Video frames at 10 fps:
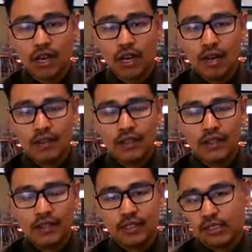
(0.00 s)

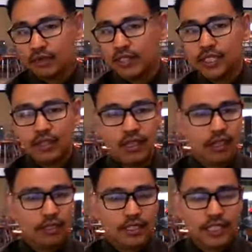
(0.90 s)

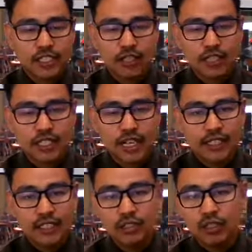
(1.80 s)
6 units,
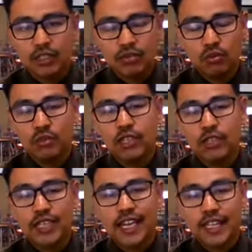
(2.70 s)
adding 2 units would put you
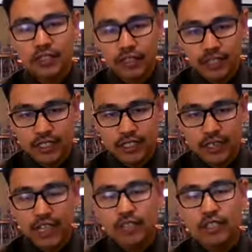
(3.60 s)
at 8 units. So
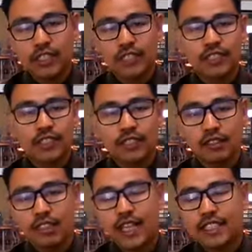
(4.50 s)
8 units is still
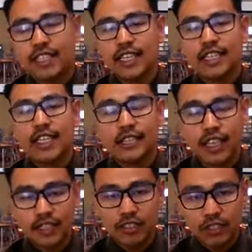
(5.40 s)
less than
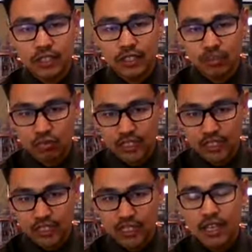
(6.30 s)
9 units, which
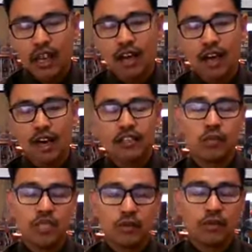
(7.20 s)
is the
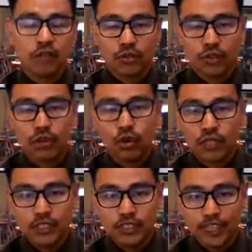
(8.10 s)
minimum for
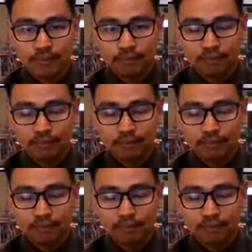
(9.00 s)
3/4 time.